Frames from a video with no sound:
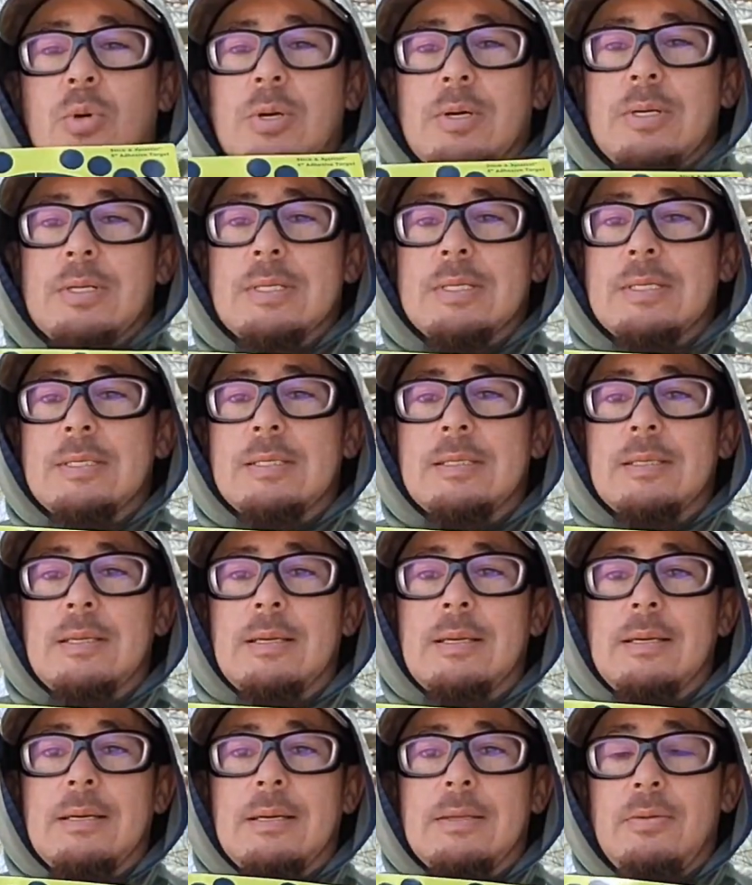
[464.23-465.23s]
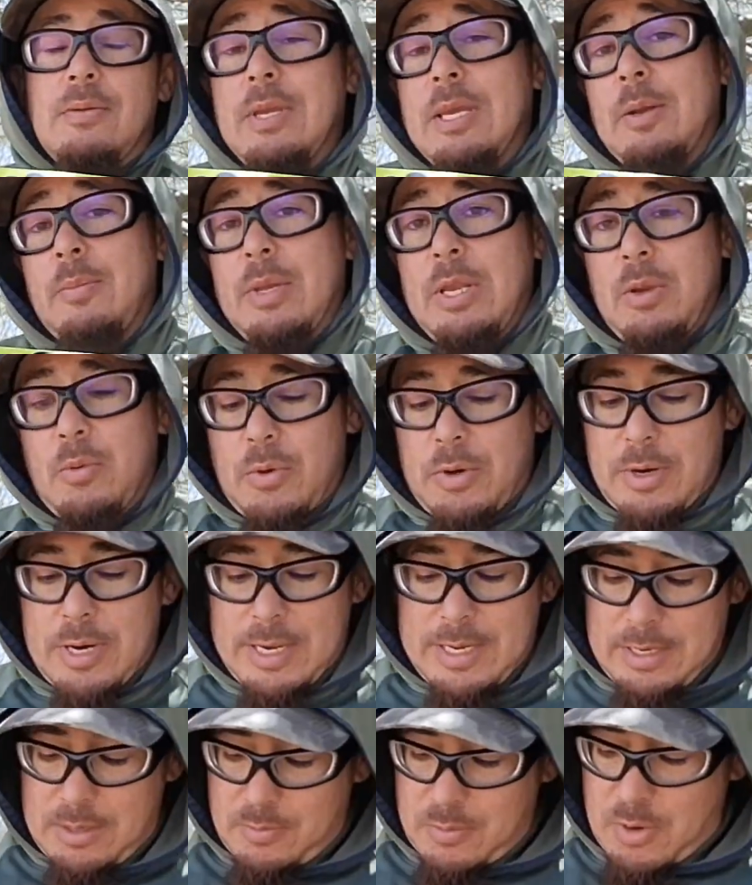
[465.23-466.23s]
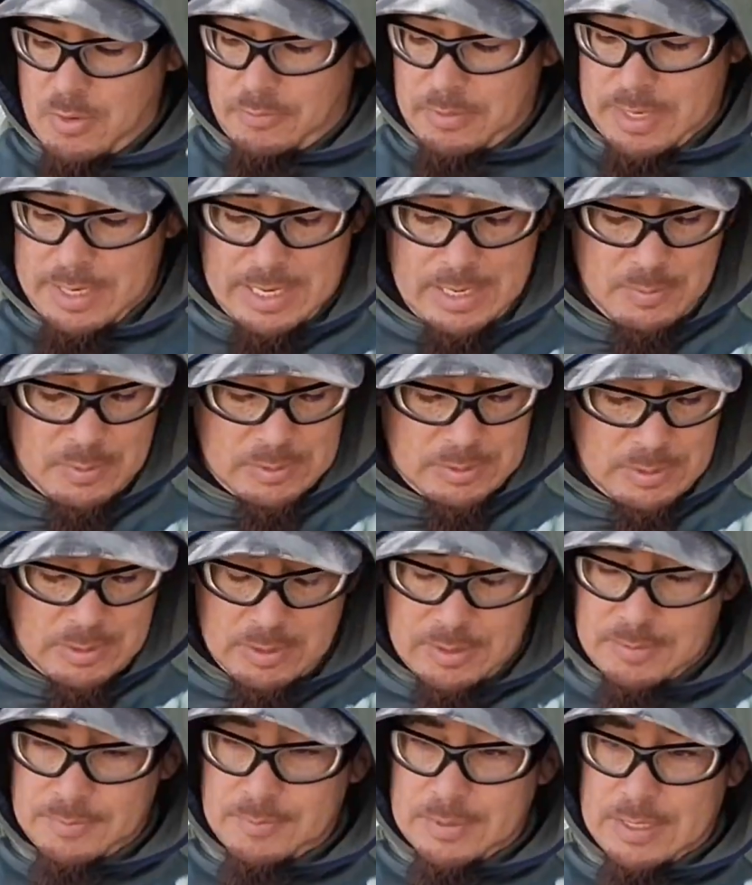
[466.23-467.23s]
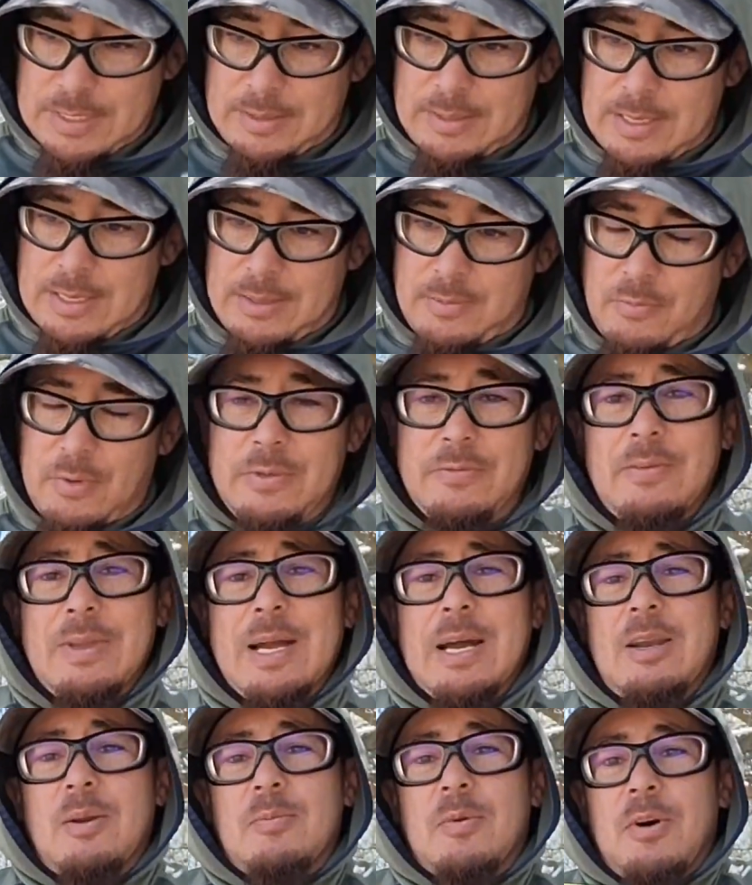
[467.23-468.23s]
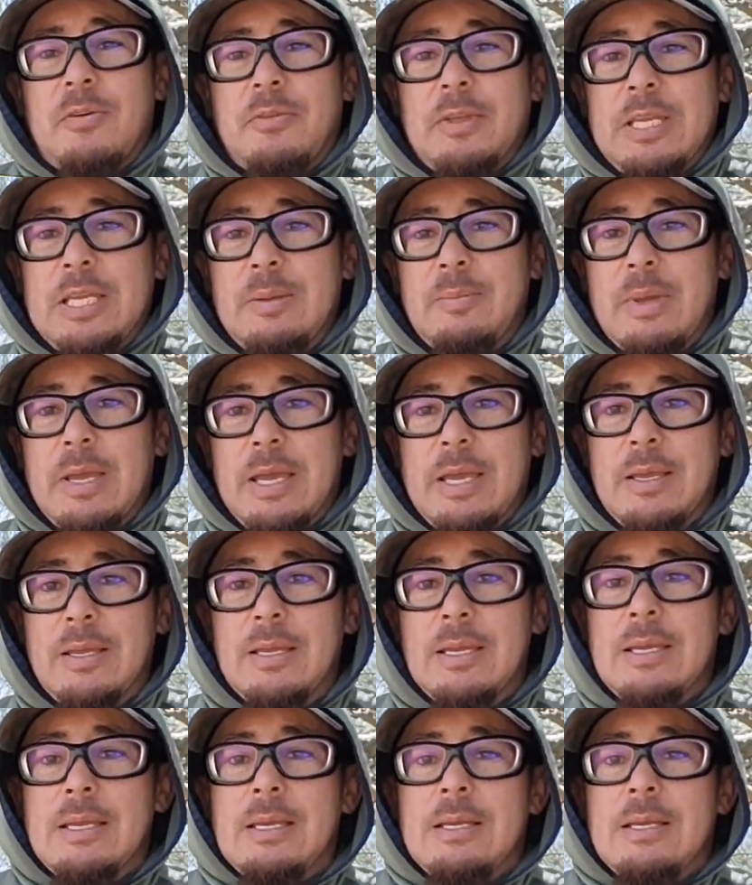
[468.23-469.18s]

ones. You can get them anywhere. I get them off of Amazon. I think we've got them off of eBay.